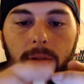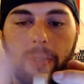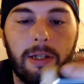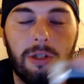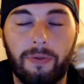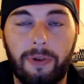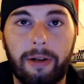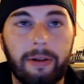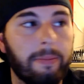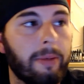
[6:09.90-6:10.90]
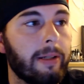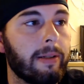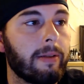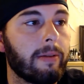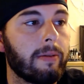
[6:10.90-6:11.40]
get your firing
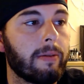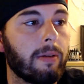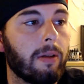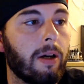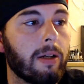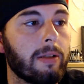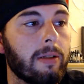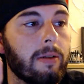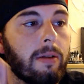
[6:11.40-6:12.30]
button locked.